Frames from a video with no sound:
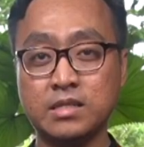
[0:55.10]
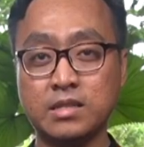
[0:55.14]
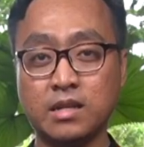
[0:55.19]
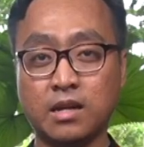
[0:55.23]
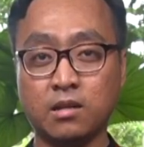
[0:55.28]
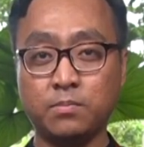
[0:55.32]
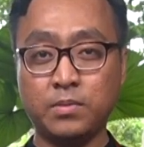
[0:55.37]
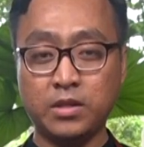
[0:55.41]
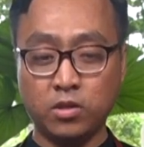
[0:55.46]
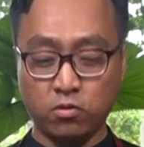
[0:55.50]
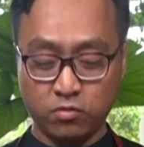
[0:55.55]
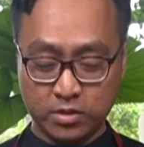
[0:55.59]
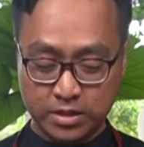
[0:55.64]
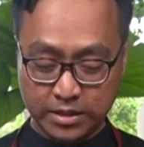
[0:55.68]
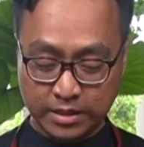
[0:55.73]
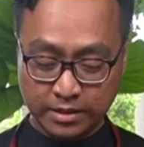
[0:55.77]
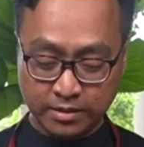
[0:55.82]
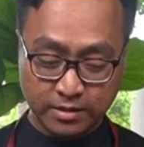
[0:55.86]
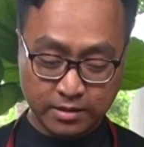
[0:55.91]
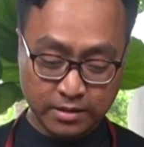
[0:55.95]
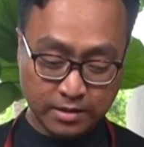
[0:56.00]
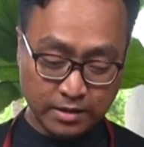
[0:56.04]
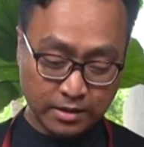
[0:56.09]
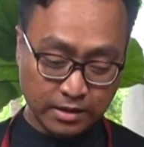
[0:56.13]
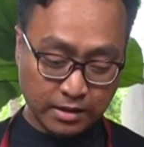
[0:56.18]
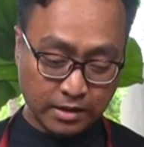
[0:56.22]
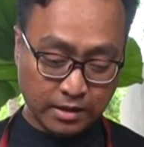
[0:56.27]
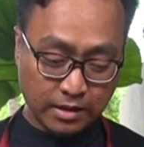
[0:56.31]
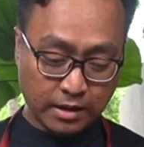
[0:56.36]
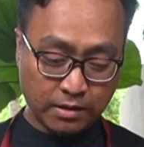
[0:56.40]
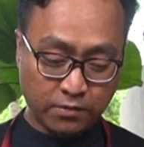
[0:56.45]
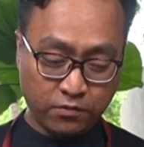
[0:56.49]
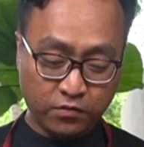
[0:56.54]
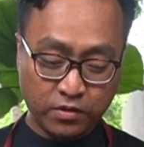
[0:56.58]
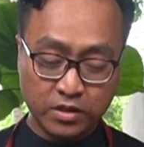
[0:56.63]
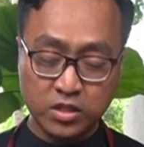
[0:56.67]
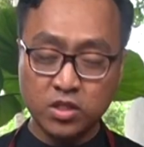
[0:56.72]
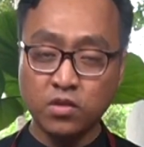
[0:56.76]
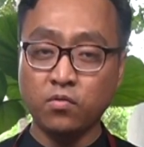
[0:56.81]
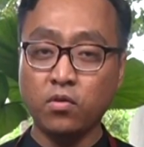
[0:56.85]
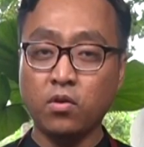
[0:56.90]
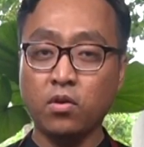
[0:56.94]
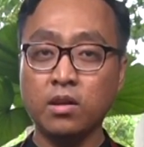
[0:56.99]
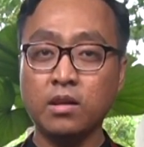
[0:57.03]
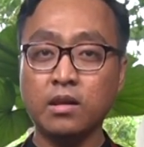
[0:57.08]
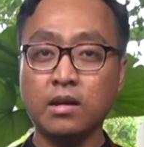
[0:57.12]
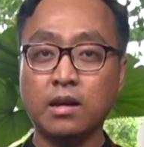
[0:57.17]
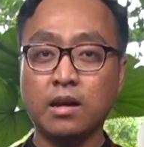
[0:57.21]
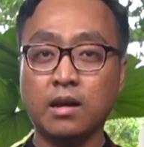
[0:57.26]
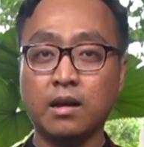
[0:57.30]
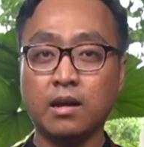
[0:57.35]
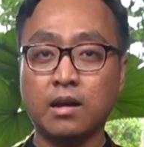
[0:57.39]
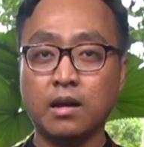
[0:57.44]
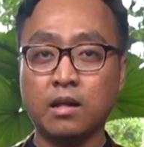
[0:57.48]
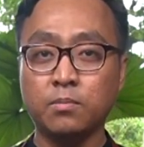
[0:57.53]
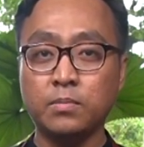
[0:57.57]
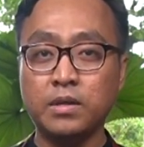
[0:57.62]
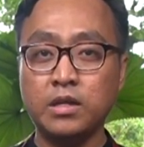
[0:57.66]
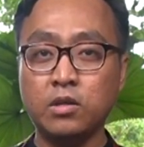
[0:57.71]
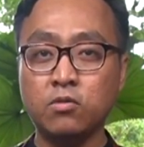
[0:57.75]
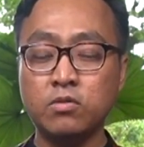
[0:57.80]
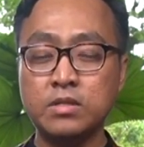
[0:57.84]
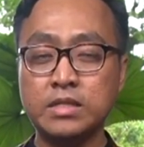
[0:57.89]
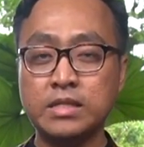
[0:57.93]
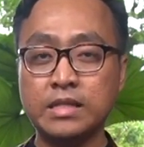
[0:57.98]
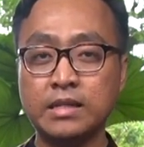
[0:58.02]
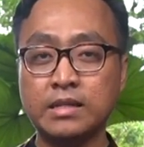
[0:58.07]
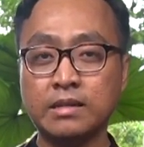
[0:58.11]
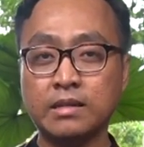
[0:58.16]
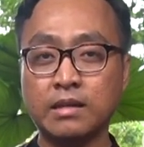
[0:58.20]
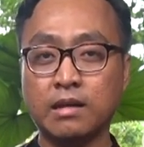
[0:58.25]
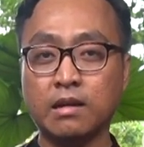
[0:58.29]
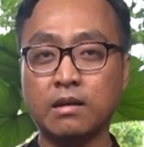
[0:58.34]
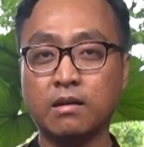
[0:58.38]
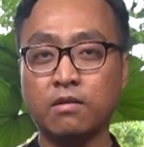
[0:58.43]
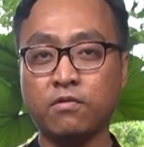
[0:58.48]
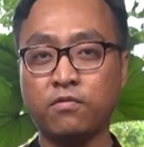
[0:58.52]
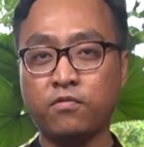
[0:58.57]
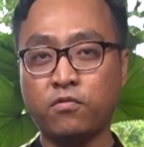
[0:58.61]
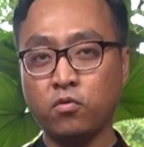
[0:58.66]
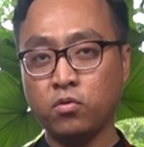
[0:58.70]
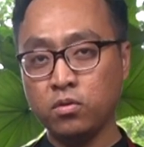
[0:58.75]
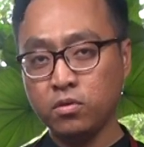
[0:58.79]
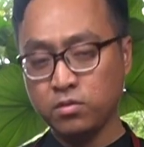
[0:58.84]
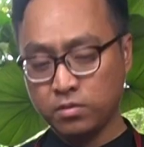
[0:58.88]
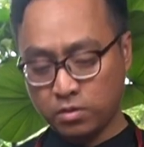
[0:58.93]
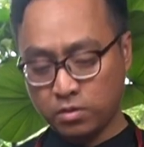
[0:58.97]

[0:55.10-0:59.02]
that I'll be using. First of all, I'll be using full